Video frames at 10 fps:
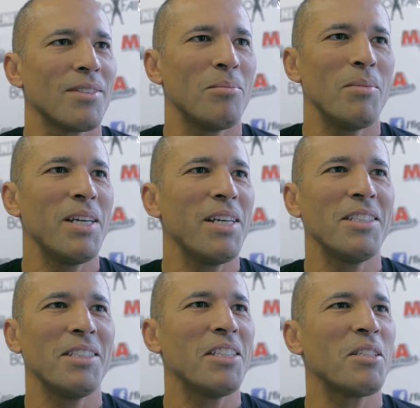Man,
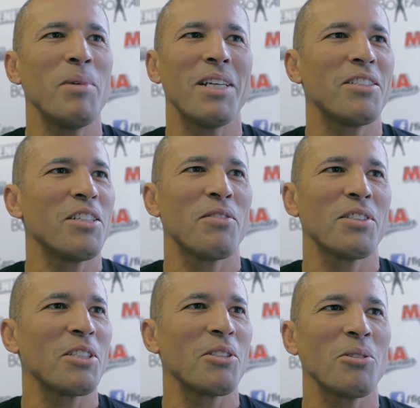it doesn't make a
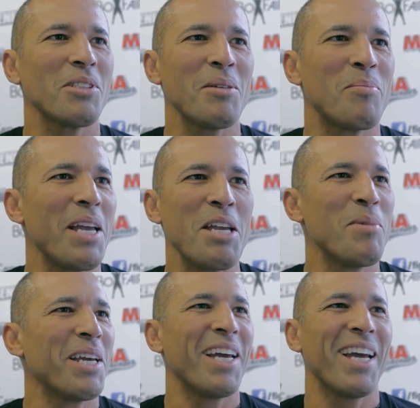difference as long as they pay me.